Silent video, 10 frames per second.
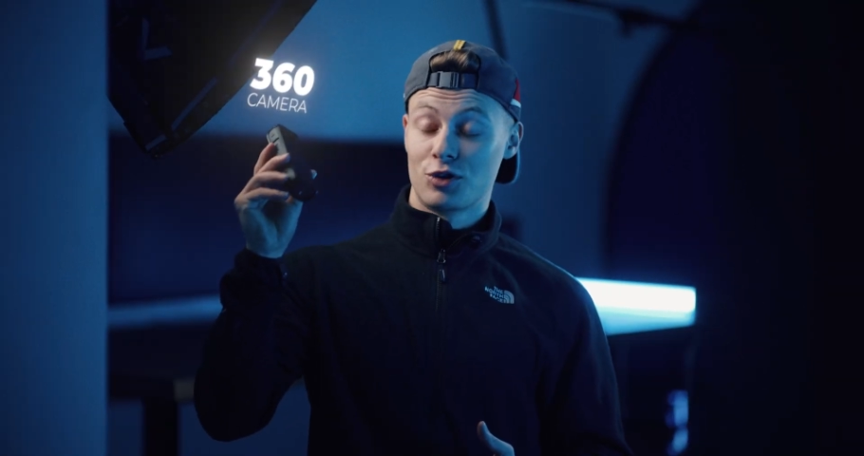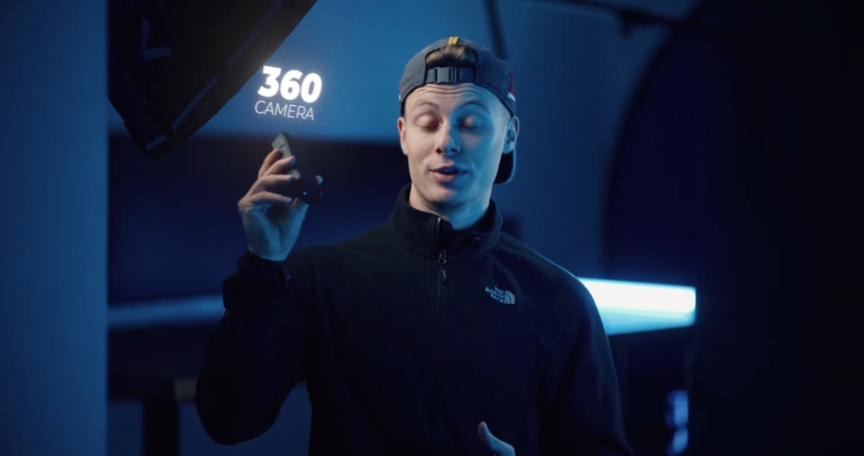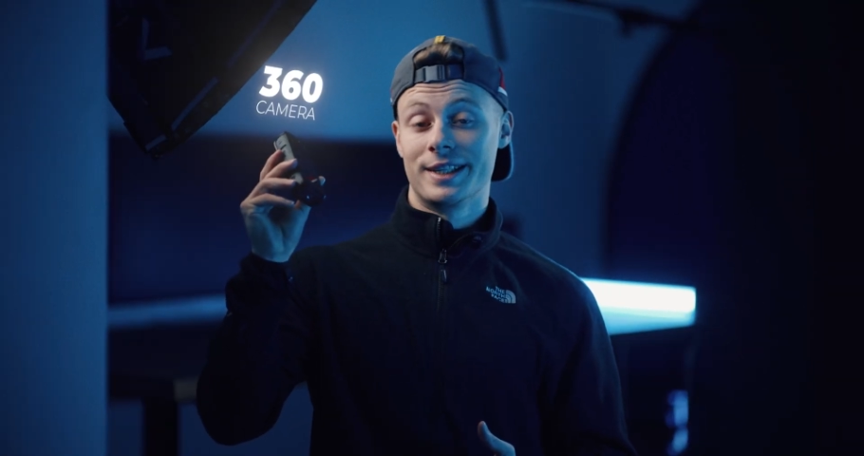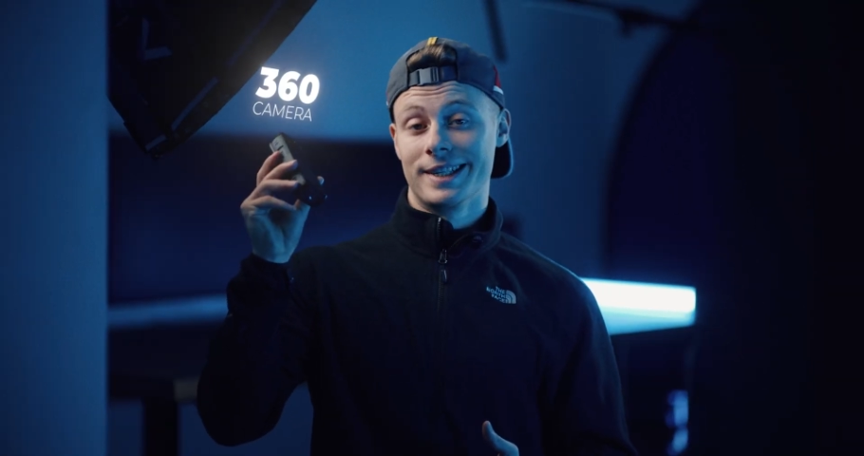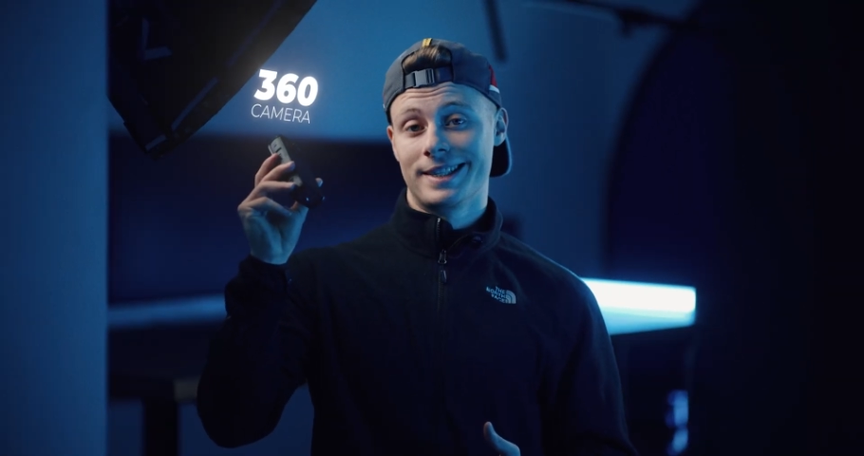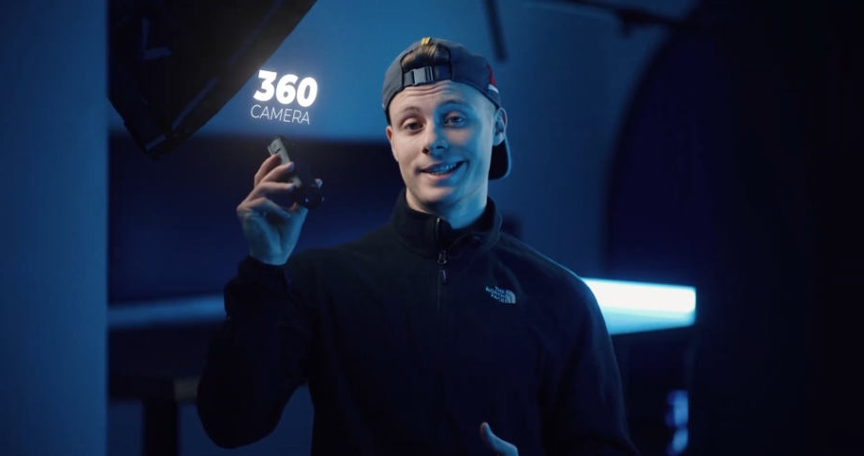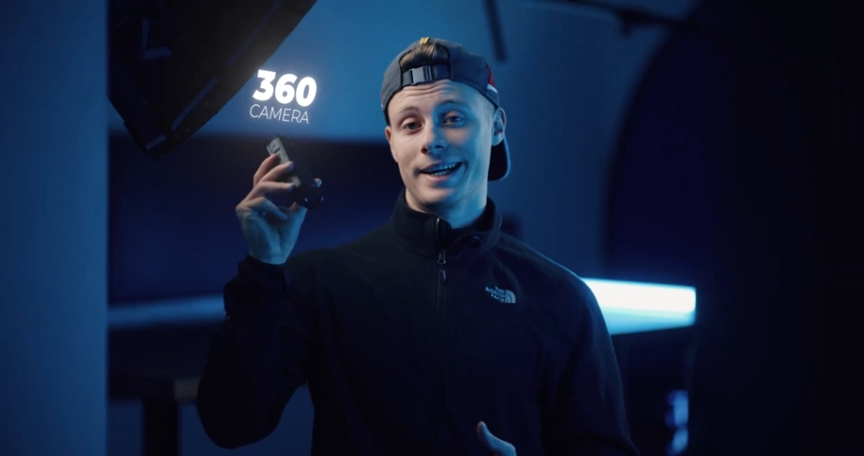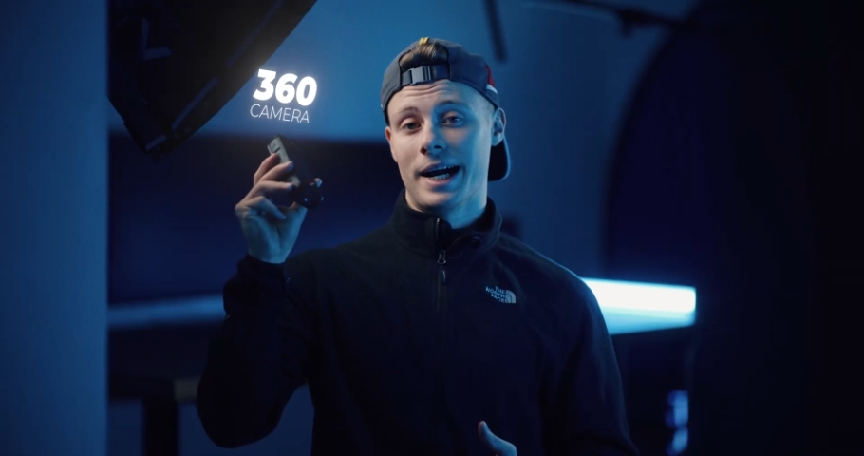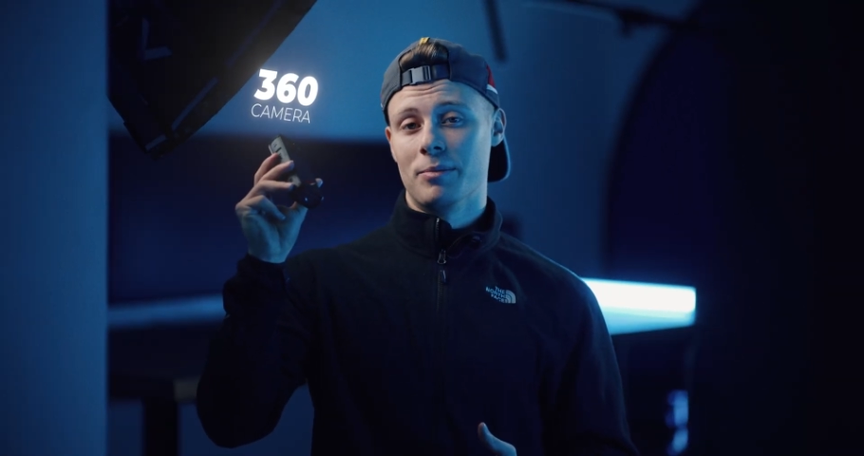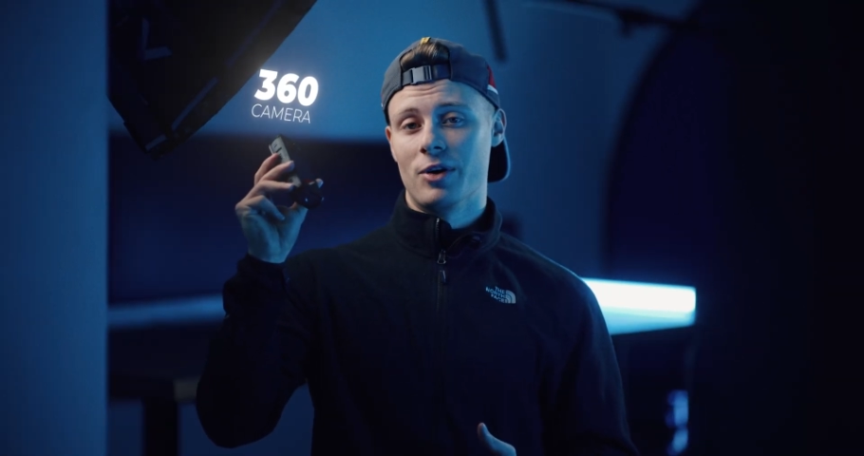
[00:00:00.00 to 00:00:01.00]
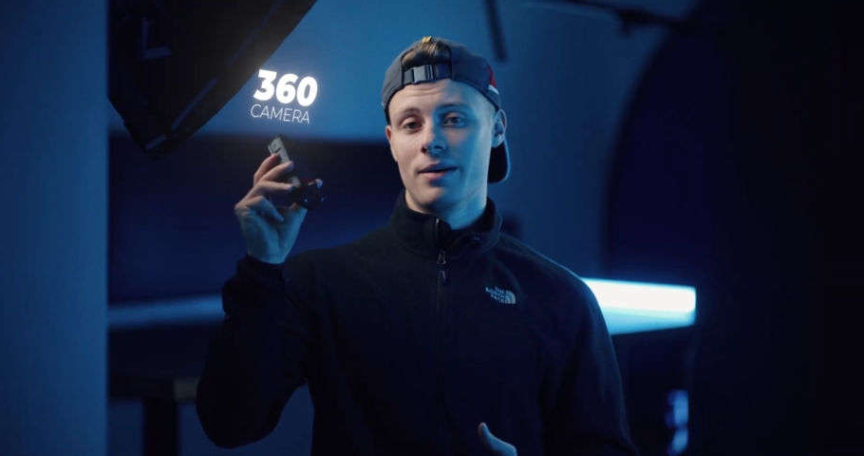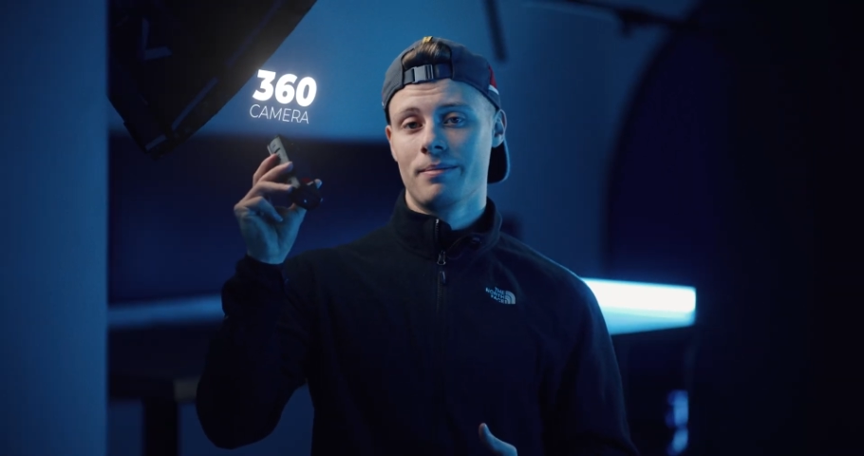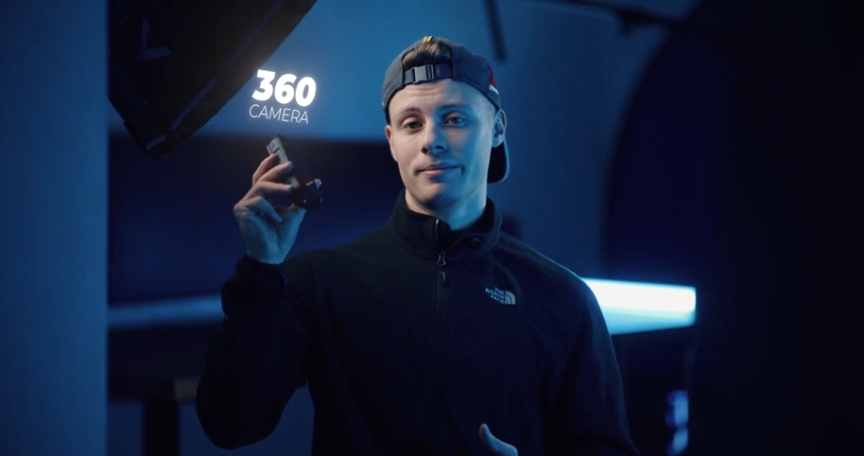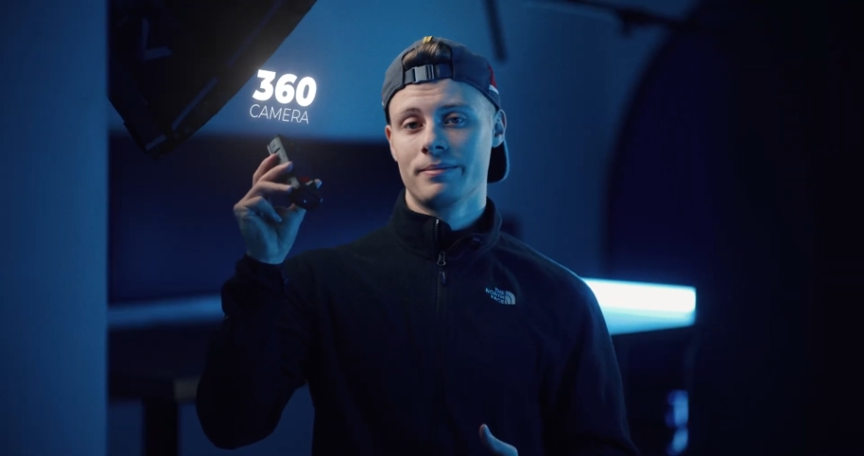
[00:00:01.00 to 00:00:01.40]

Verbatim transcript: 360 camera.